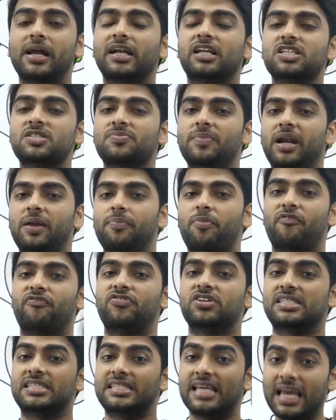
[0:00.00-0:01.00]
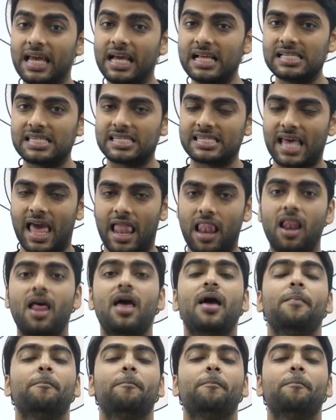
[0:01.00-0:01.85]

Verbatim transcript: it is made up of a single cell.